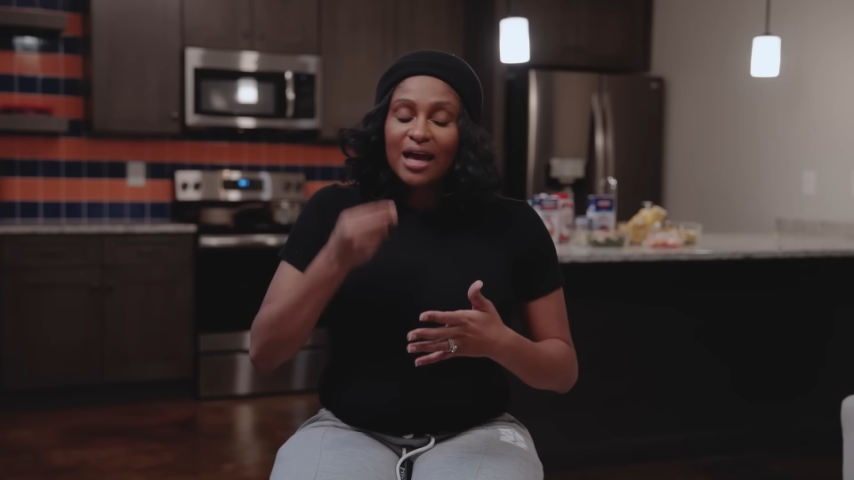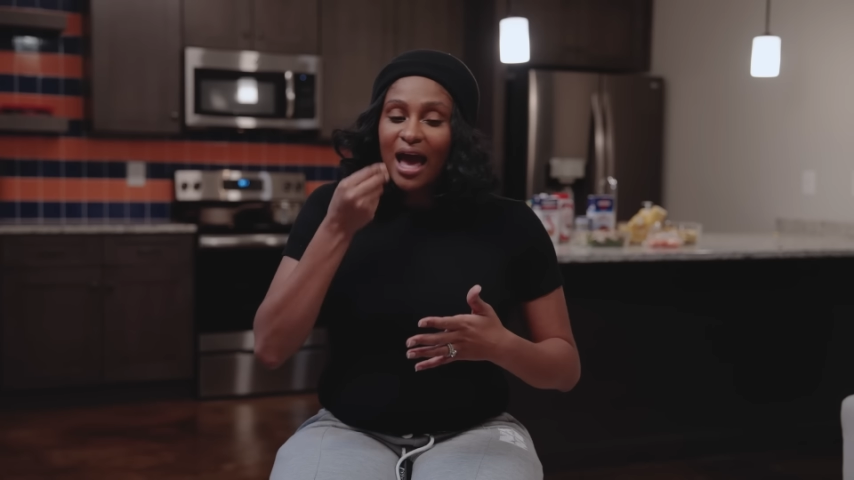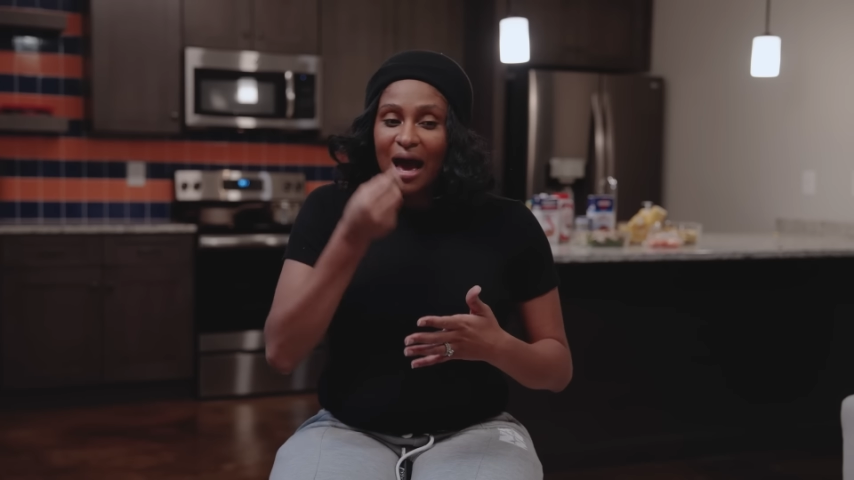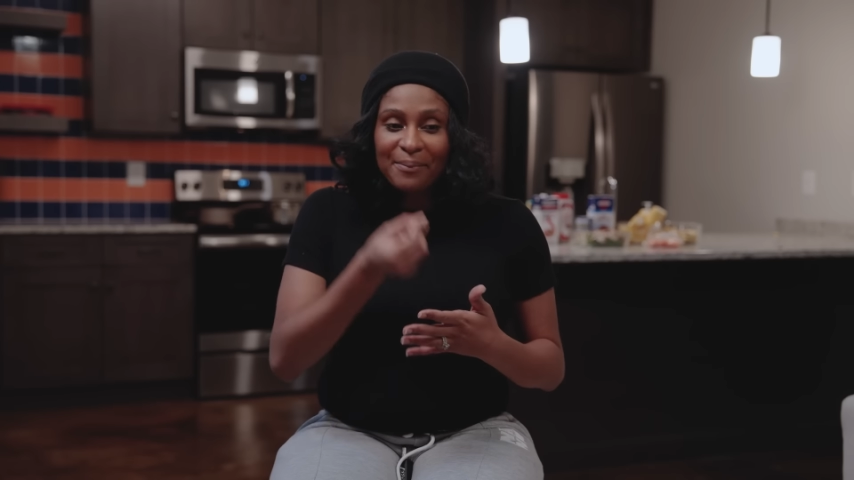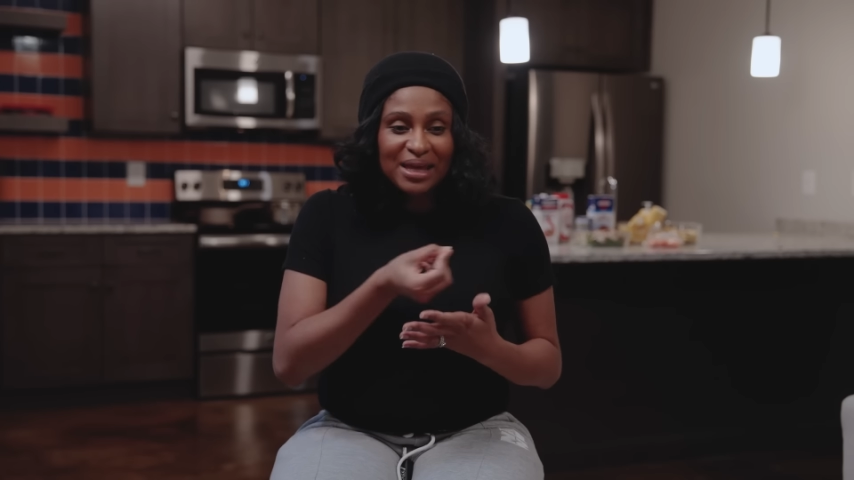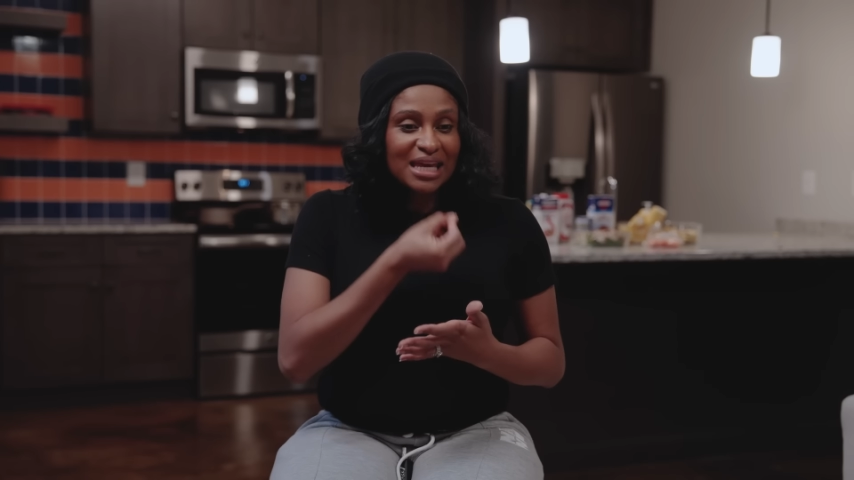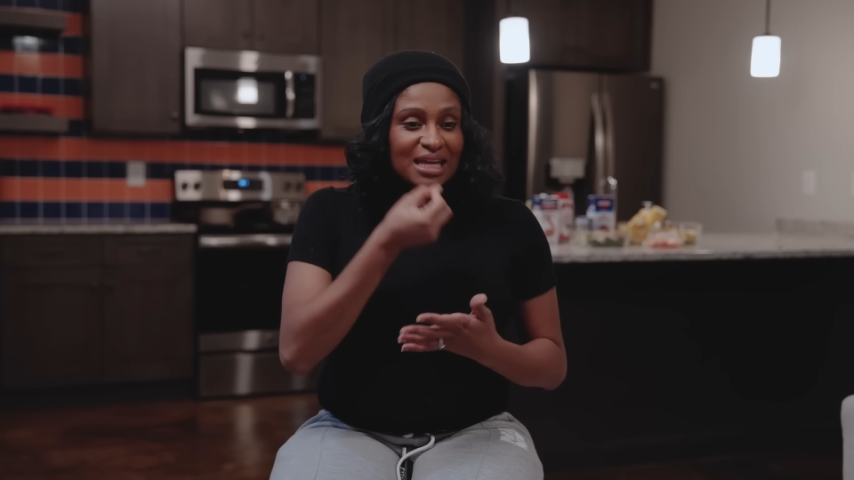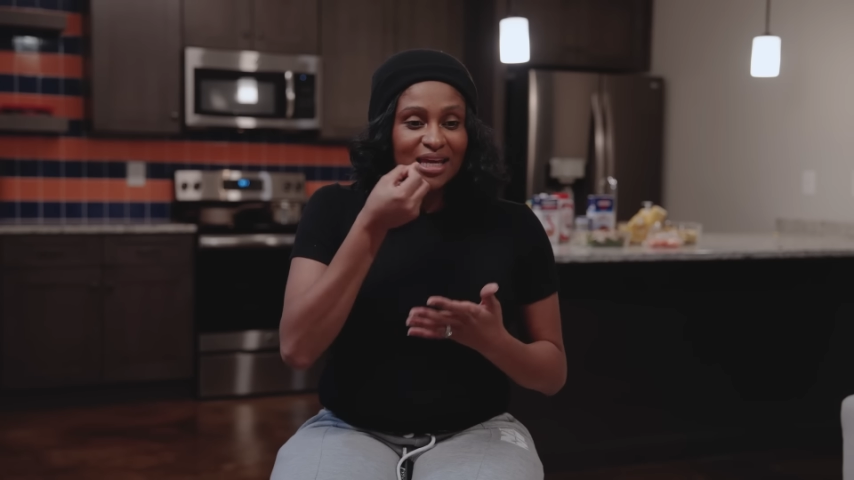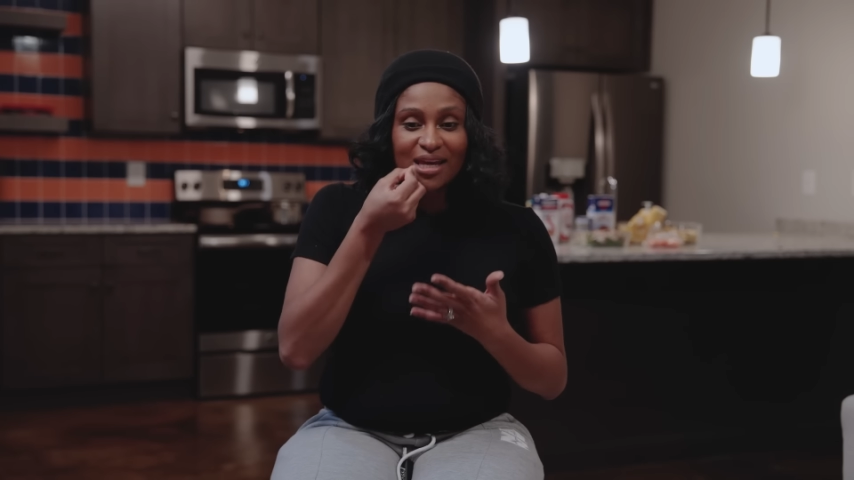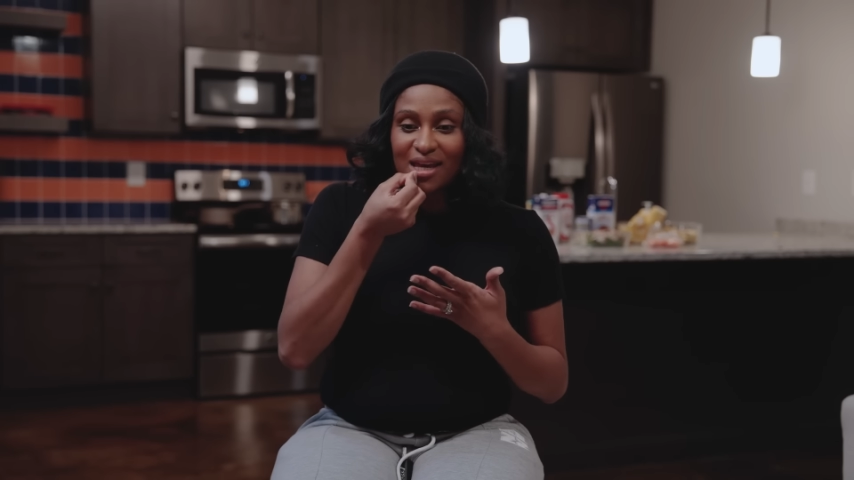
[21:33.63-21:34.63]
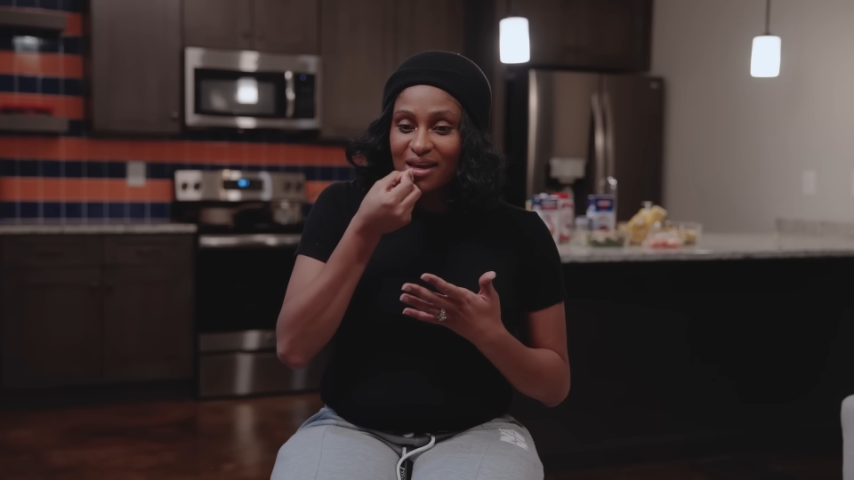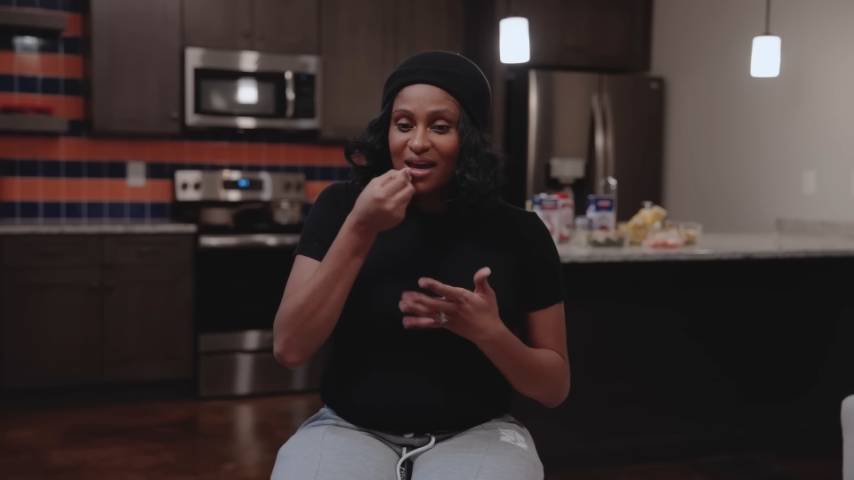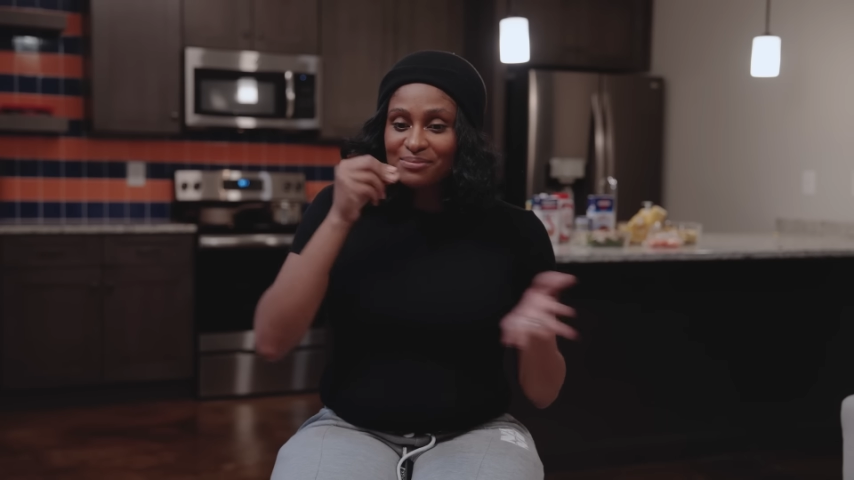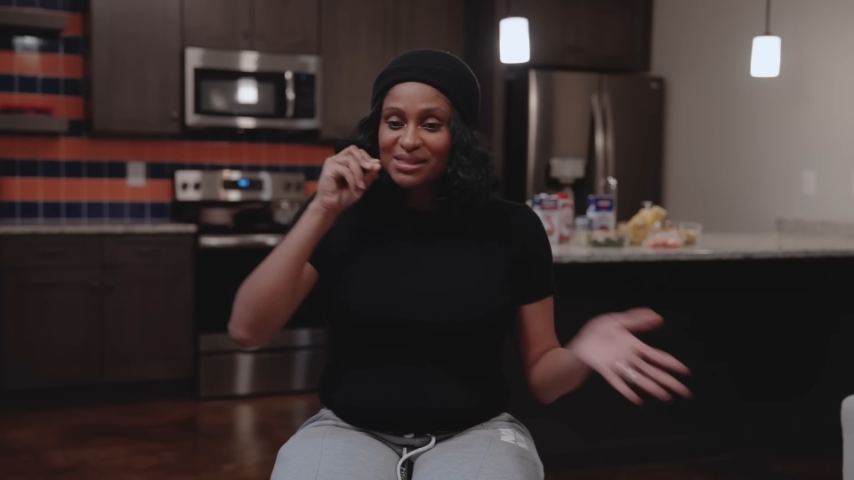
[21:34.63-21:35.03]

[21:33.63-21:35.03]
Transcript: I'm eating it. I'm